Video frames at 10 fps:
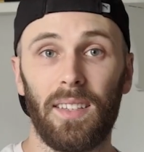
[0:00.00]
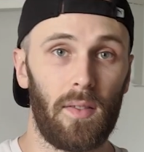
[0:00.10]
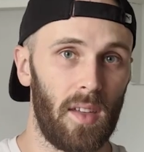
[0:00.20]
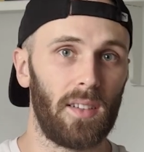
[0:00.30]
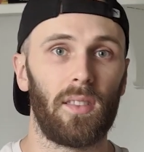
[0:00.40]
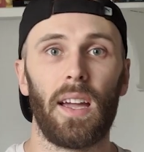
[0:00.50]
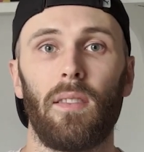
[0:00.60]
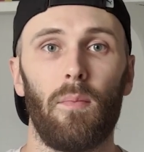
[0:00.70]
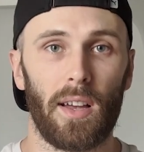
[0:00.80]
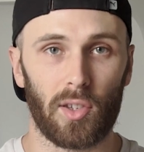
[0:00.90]
to things like
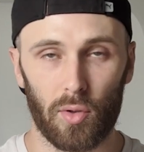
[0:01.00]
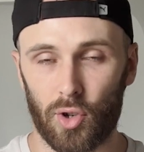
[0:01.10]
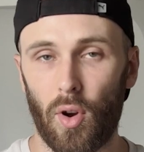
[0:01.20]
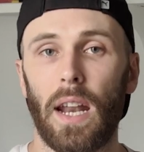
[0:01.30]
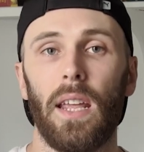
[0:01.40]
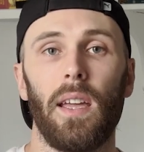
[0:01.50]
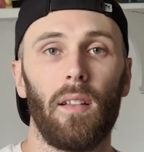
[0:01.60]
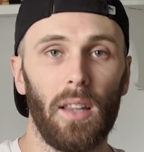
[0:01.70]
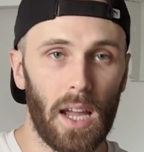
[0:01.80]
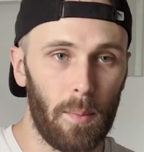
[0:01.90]
the muscle straining,
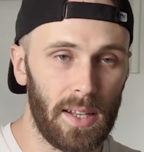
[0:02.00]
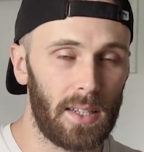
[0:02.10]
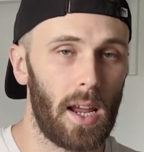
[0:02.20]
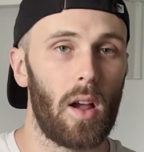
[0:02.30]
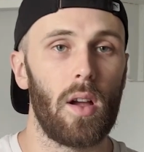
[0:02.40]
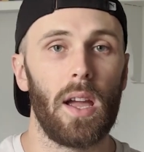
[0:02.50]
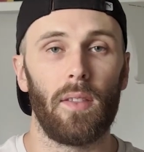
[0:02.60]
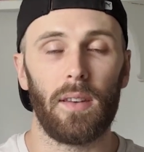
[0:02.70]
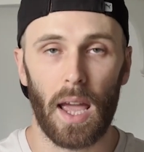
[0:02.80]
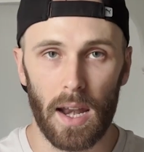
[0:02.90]
the ligaments tearing,
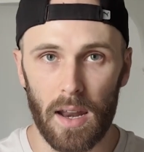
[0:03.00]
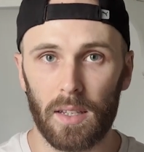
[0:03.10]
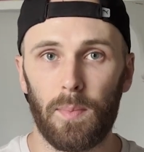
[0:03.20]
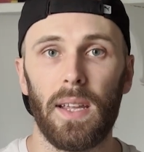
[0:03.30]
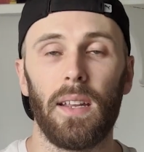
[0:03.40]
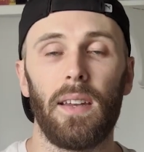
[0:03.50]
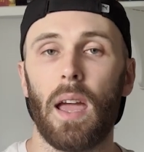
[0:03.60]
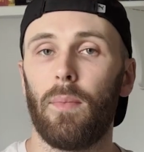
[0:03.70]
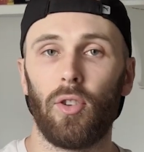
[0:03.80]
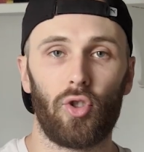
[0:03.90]
the tendons being
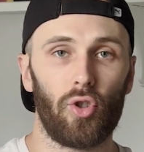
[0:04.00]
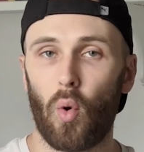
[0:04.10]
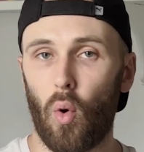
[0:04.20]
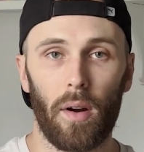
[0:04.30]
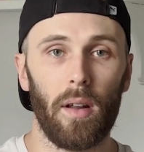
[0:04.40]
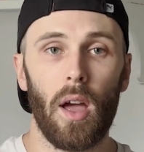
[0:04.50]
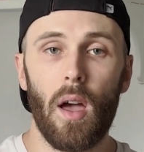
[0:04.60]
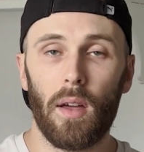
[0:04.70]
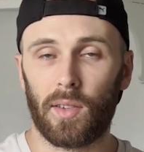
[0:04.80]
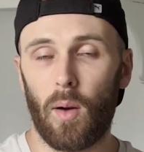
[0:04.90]
damaged or torn.
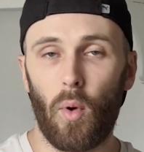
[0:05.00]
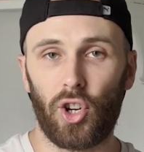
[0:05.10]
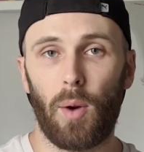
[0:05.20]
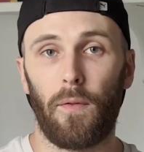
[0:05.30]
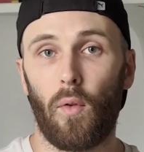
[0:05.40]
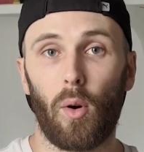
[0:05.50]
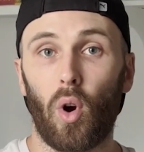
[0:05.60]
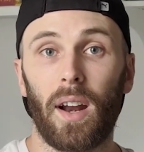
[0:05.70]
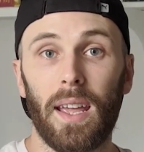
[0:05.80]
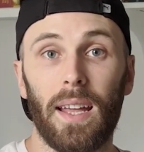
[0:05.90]
Some way, shape, or form,
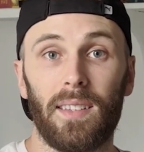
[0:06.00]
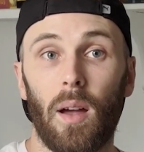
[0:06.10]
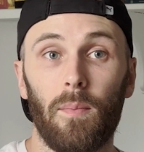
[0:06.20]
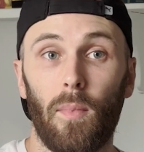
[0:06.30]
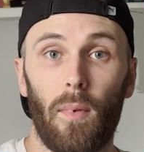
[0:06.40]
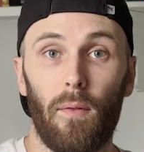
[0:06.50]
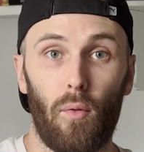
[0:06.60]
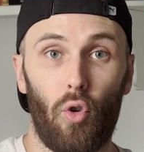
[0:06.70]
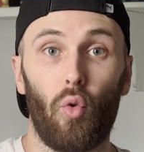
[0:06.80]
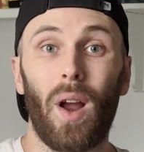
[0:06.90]
we're gonna get some
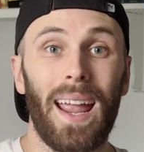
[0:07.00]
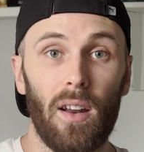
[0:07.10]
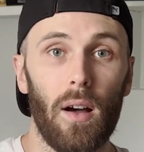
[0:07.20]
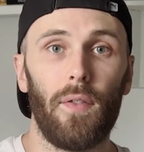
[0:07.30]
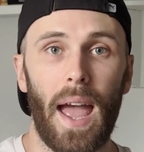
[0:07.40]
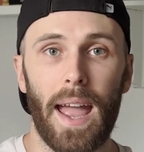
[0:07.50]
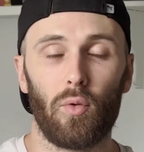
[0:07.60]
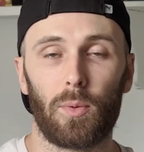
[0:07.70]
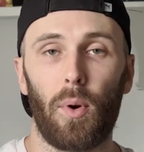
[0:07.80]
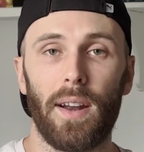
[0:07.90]
grade of
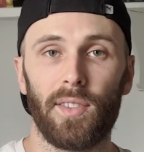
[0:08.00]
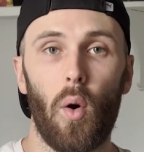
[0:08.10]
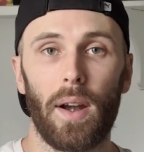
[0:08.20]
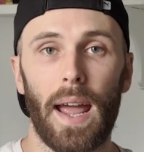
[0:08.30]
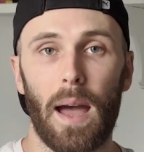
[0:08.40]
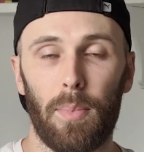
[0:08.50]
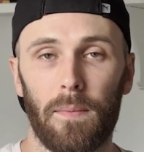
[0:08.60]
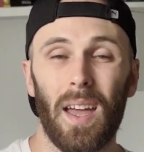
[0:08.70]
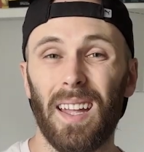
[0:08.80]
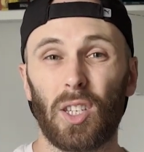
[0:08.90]
ankle sprain is going to happen.
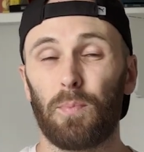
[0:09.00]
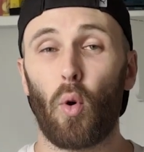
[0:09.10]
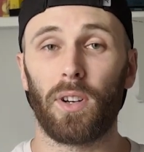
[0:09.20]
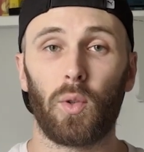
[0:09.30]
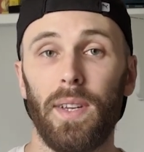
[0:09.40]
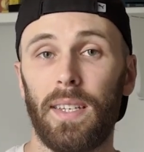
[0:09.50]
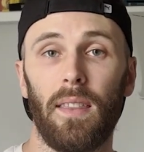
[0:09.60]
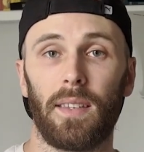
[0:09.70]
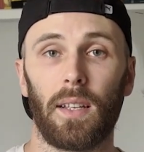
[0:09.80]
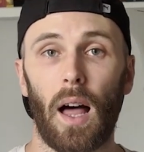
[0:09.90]
In sports, we see
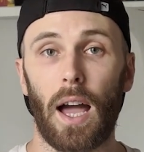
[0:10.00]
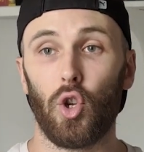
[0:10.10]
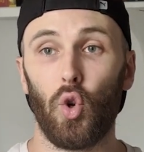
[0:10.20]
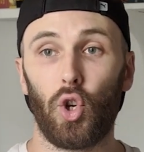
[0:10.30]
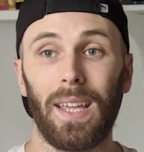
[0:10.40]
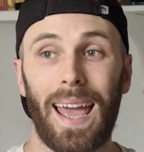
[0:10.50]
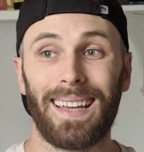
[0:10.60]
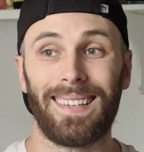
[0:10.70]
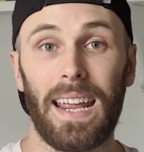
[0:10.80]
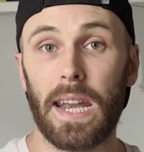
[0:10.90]
this a lot, usually
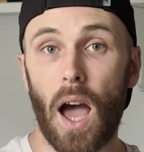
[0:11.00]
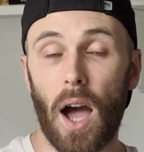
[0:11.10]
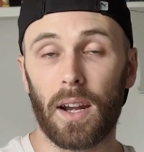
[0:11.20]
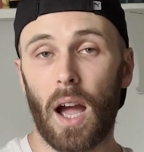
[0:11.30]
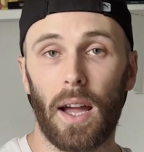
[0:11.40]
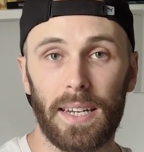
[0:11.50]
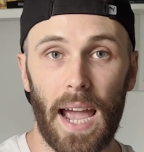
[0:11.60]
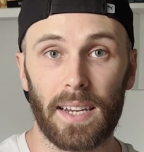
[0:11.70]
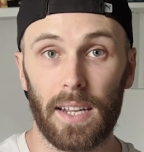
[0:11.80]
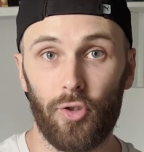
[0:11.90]
as a
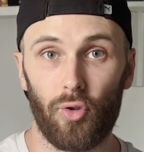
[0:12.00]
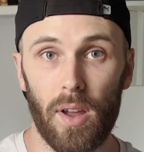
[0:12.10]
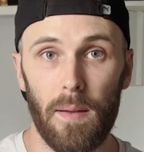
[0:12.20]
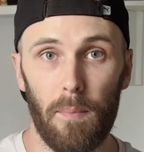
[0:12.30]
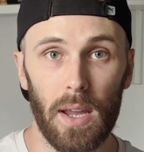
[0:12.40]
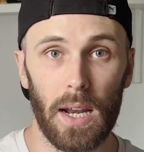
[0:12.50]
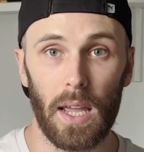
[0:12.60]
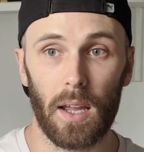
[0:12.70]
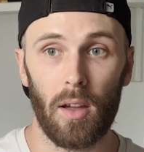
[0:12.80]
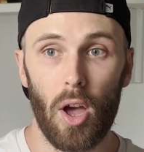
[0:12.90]
non-contact injury,
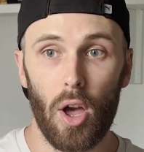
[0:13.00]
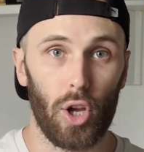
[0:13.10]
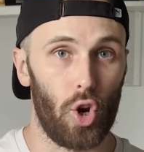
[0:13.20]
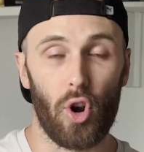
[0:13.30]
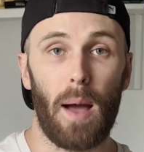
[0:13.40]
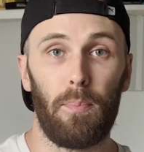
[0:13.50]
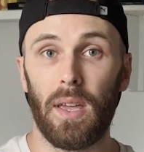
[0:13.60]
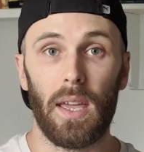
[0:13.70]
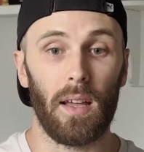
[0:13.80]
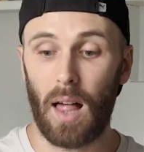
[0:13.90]
meaning you're not
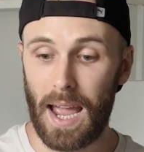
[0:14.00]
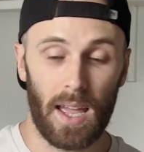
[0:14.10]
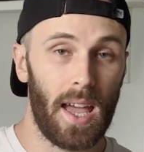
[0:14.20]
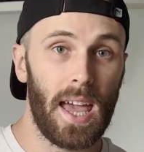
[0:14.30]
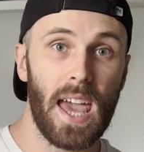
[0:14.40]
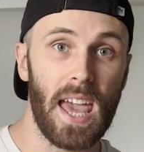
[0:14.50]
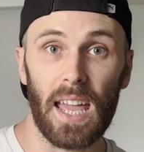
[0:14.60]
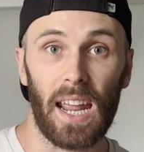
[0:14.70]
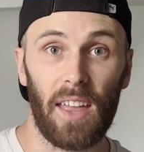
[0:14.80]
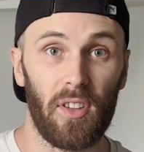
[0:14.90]
being like
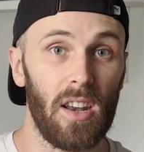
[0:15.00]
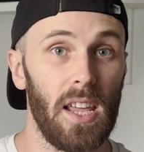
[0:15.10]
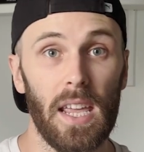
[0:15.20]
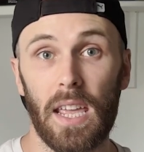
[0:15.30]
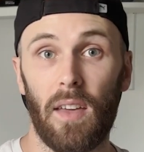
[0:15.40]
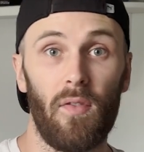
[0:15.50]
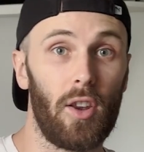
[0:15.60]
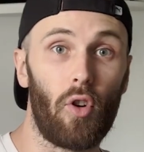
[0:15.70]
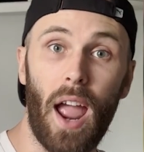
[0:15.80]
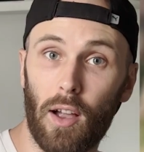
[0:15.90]
hit at the knee and then
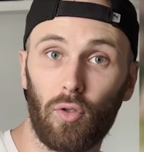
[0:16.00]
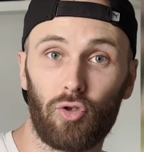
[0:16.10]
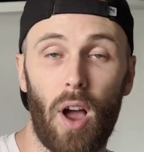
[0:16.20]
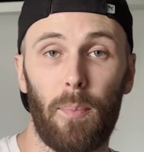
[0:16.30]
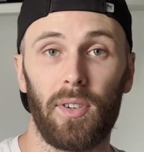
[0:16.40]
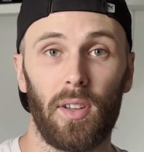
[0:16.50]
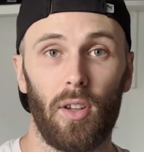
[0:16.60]
your ankles drop into the